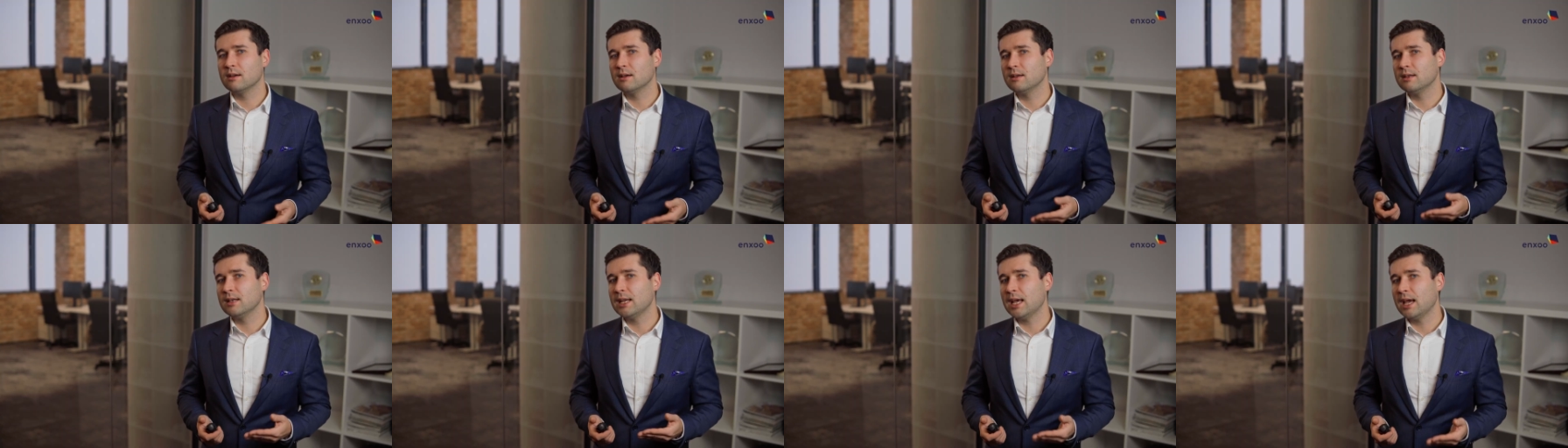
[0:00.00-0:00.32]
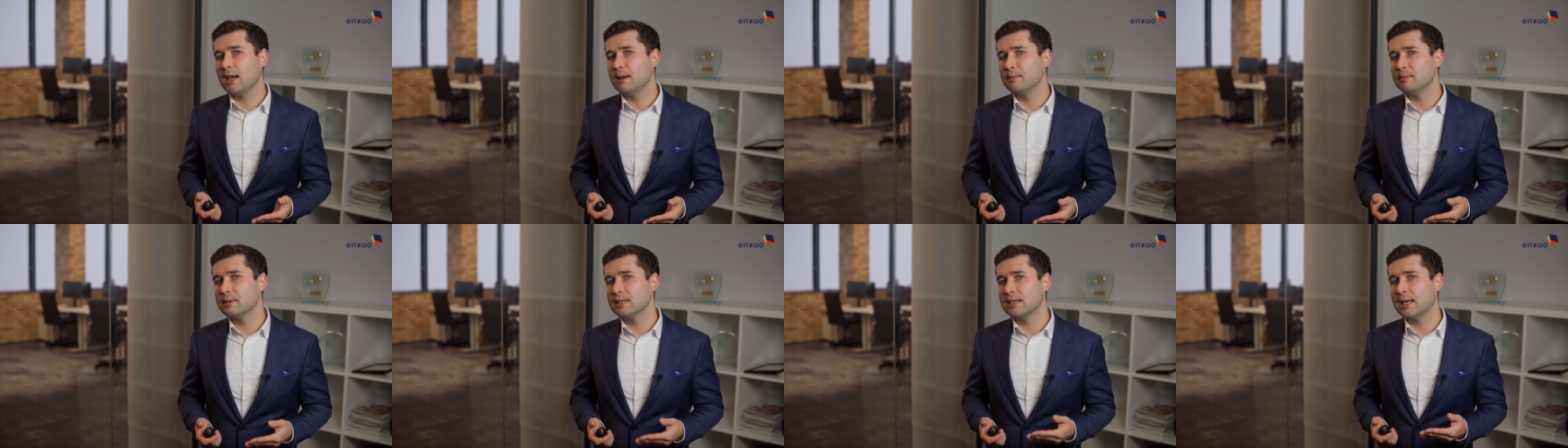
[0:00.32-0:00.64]

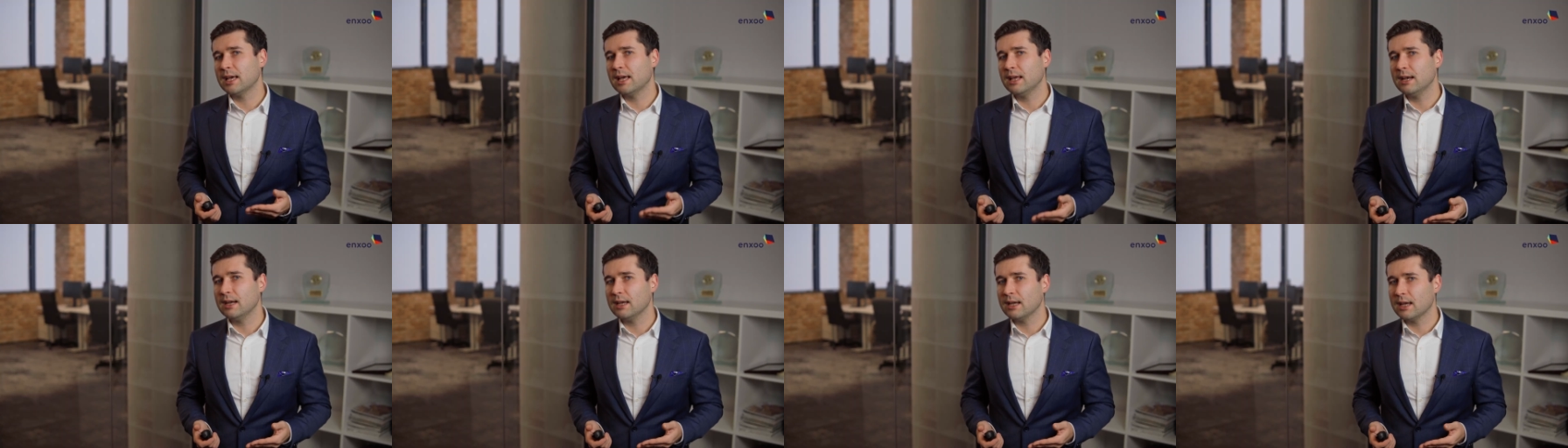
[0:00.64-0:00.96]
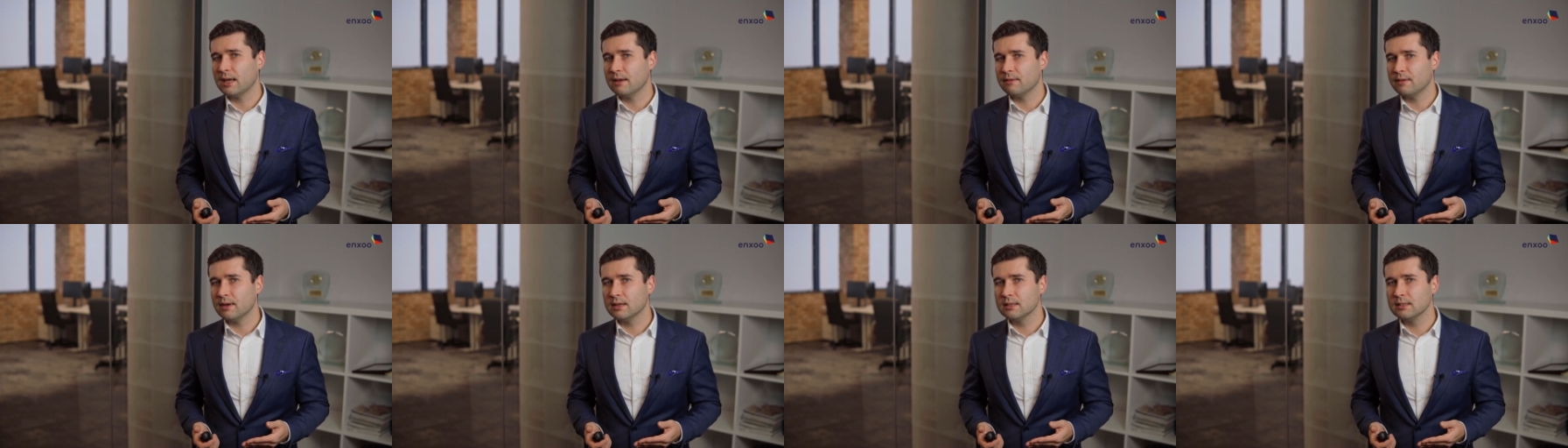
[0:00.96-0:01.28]
named Eric
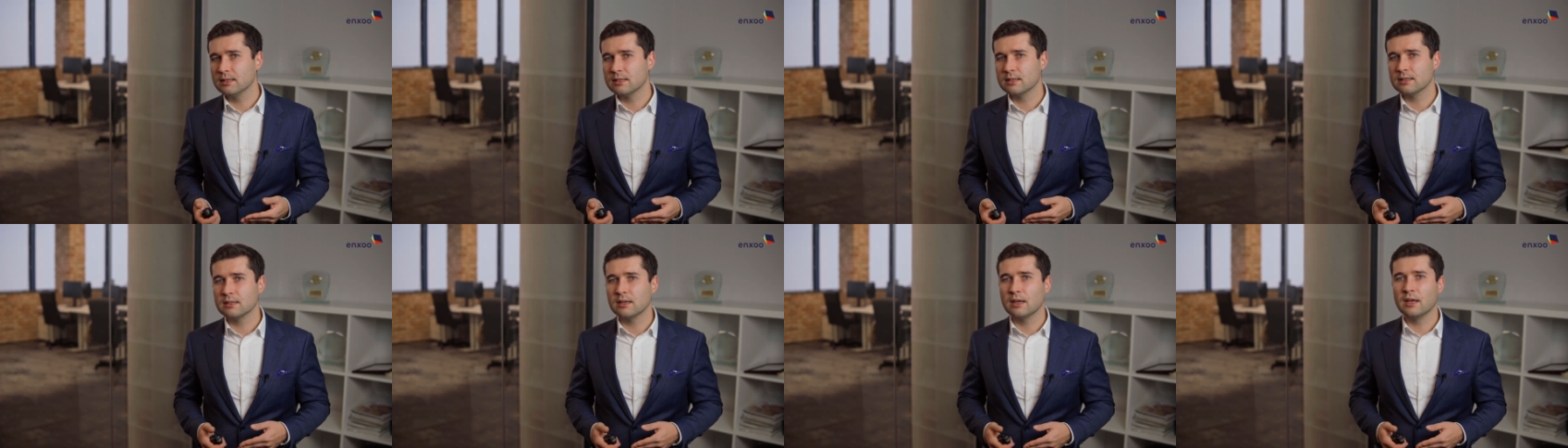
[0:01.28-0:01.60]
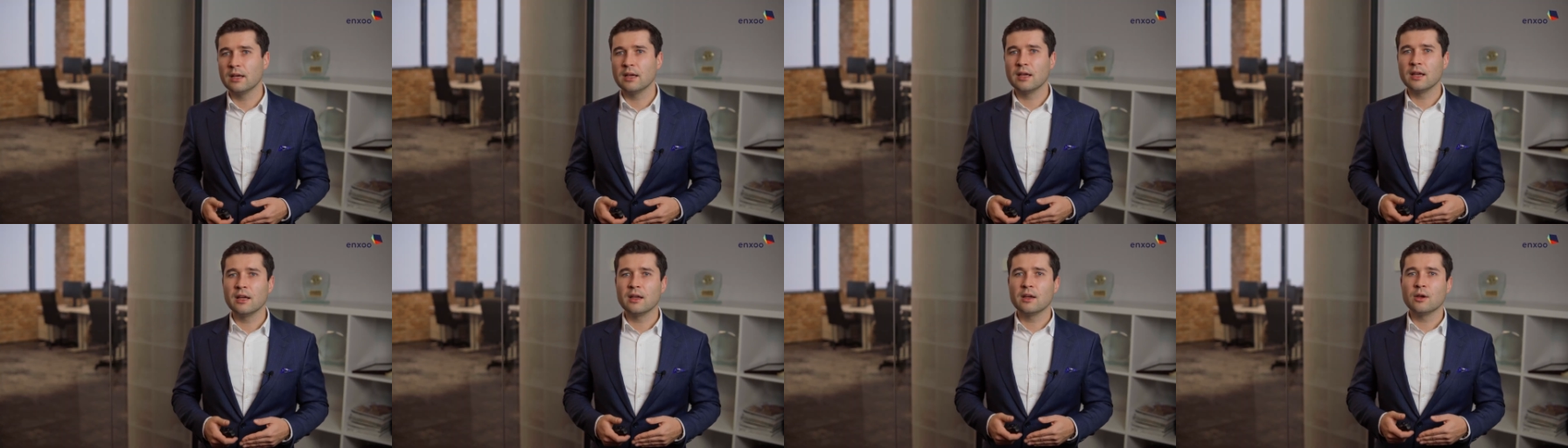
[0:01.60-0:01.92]
Evans,
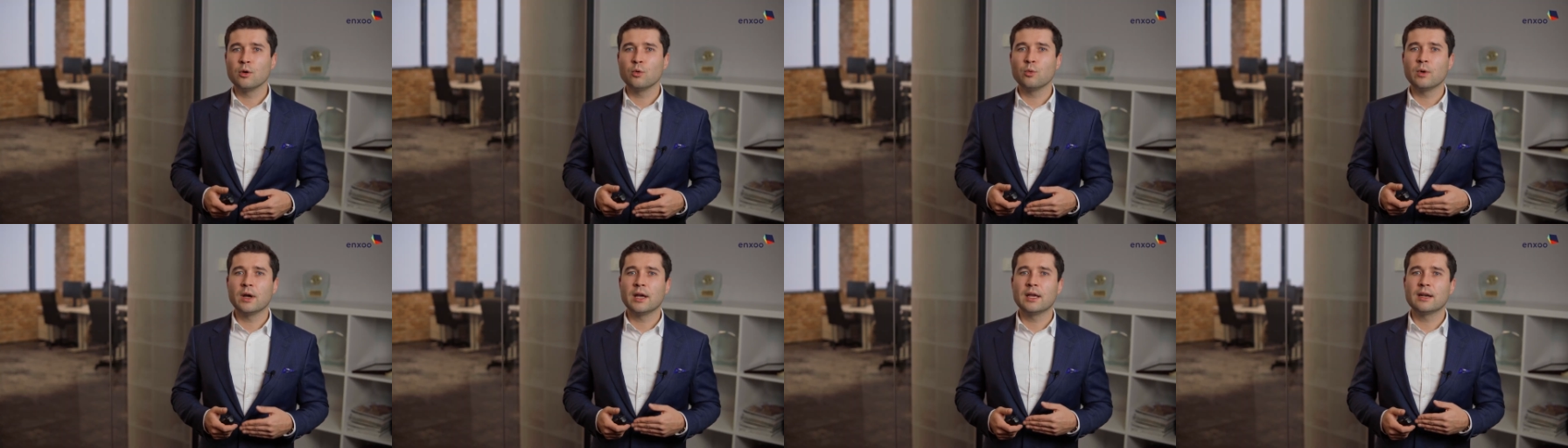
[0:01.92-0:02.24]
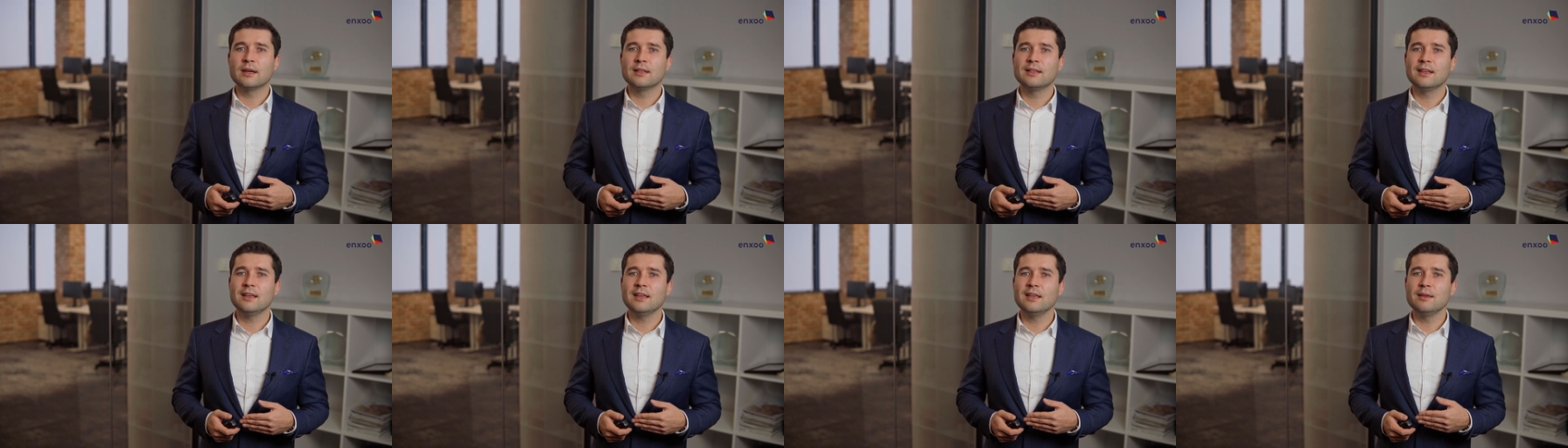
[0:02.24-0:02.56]

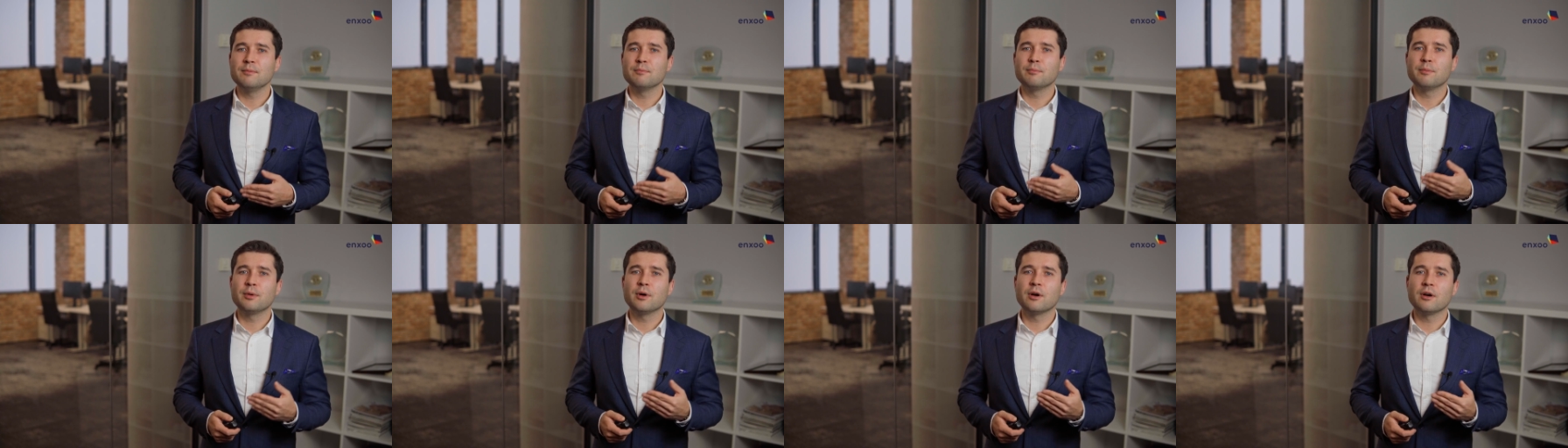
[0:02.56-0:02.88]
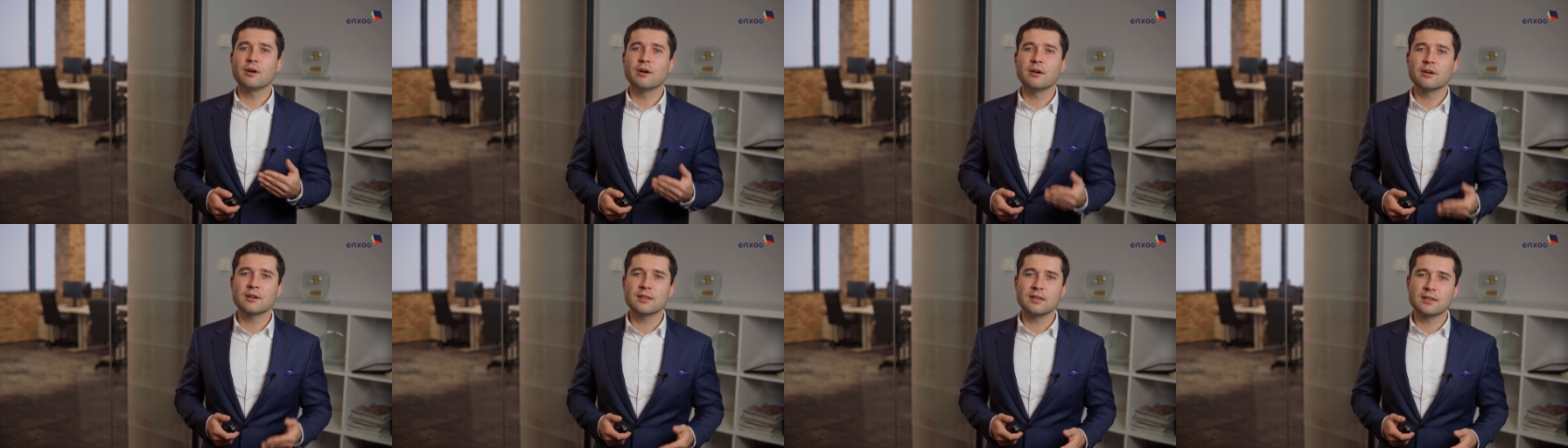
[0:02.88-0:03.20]
where the
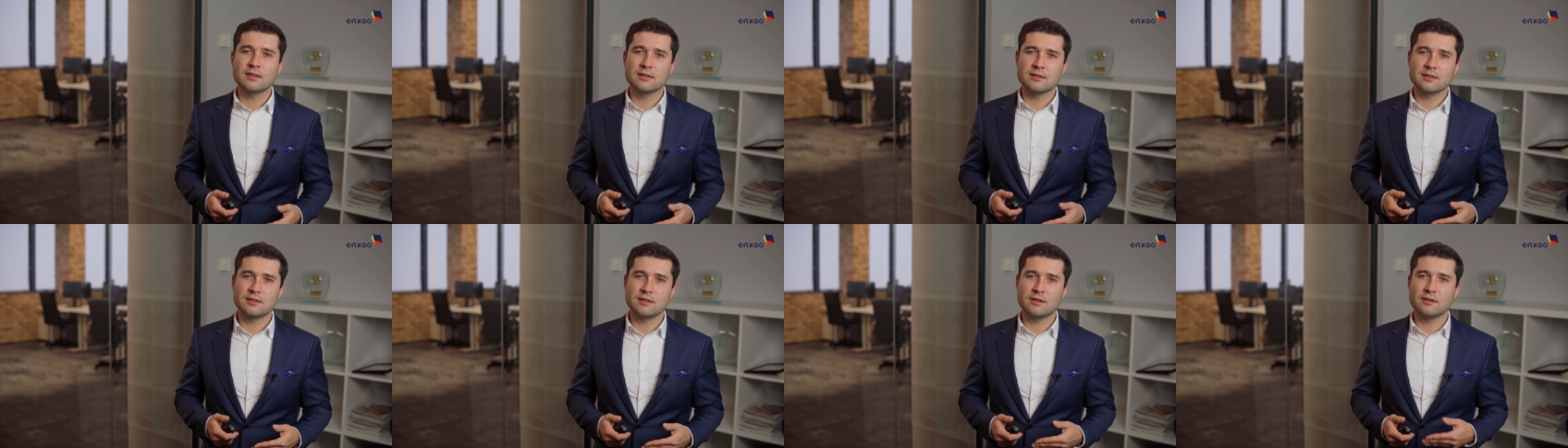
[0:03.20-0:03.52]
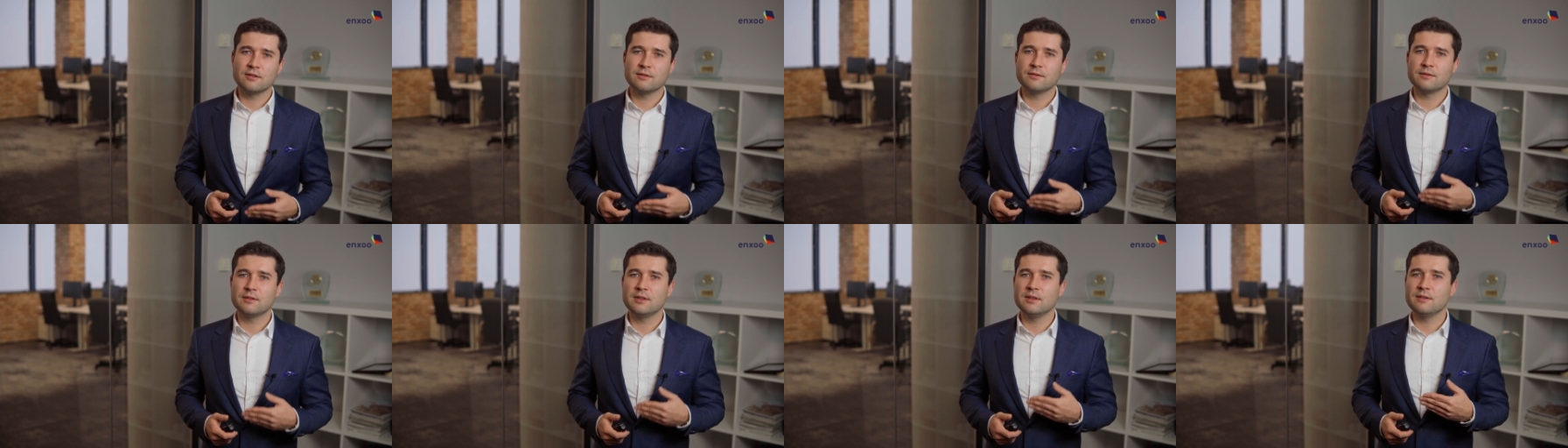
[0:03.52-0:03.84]
importance
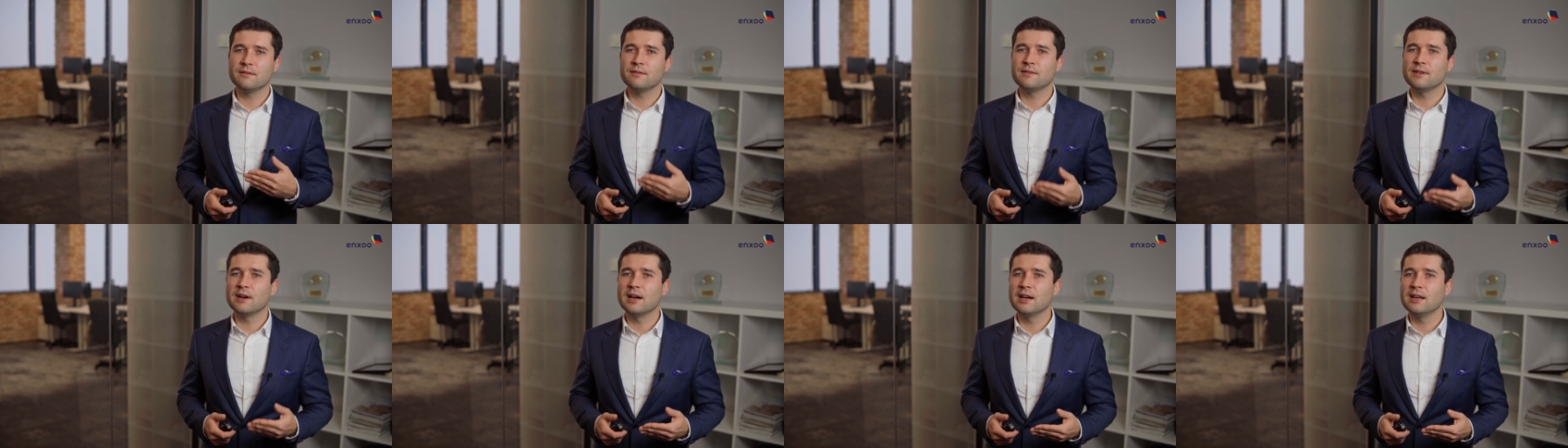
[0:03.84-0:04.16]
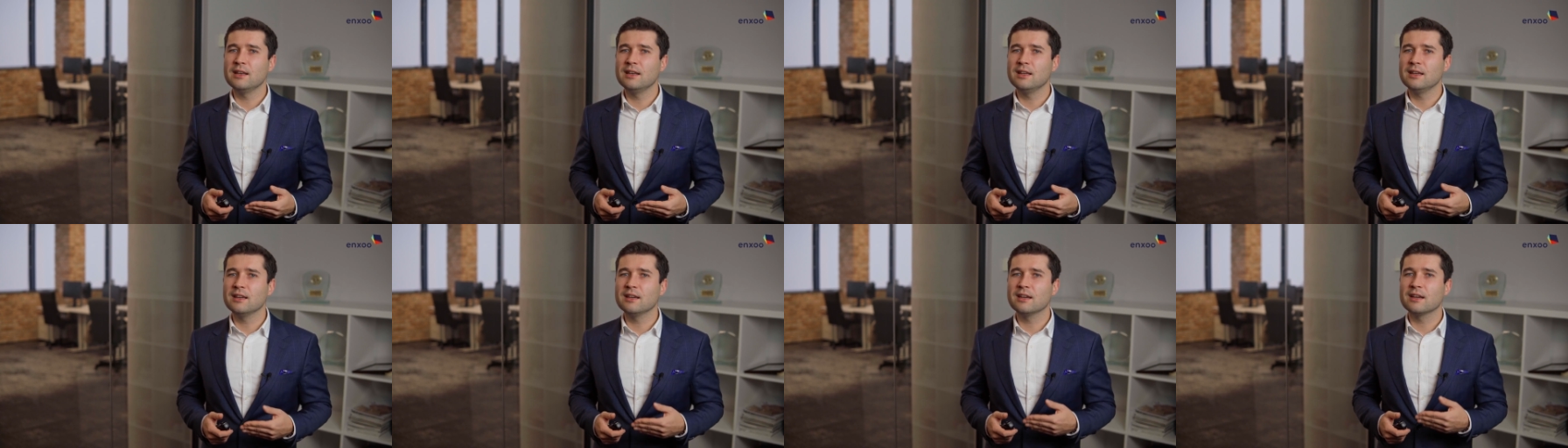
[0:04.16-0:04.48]
of
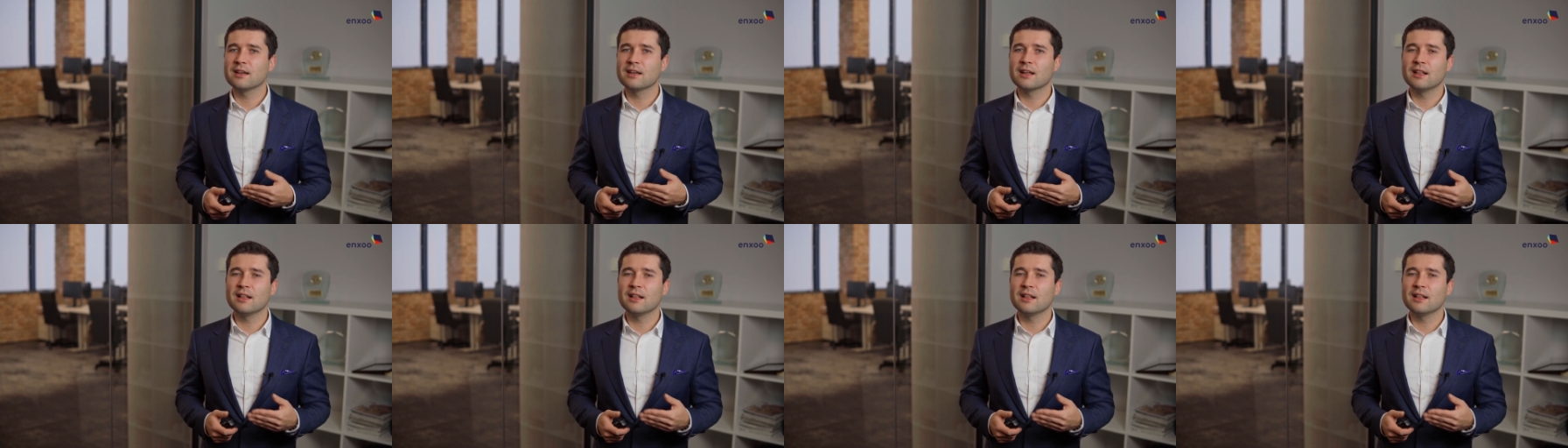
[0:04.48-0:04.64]
defining